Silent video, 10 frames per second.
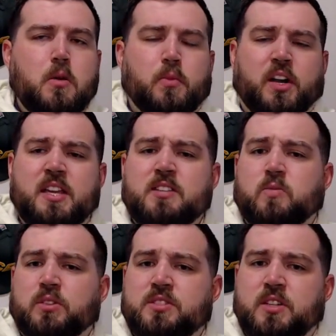Marquise
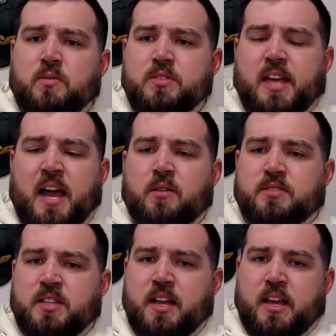Wilson was
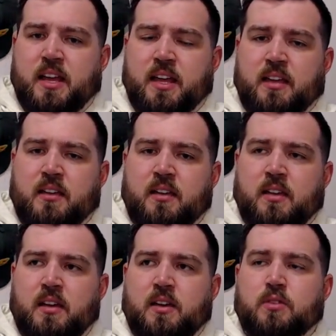out today.
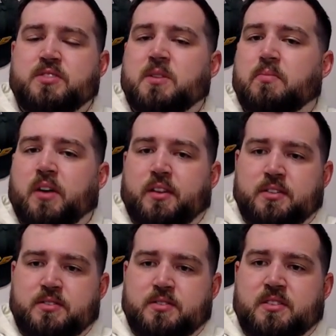OC
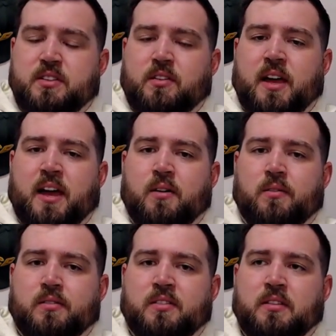Brothers is still
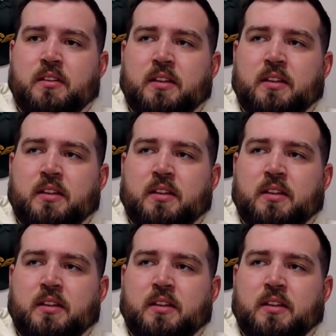out.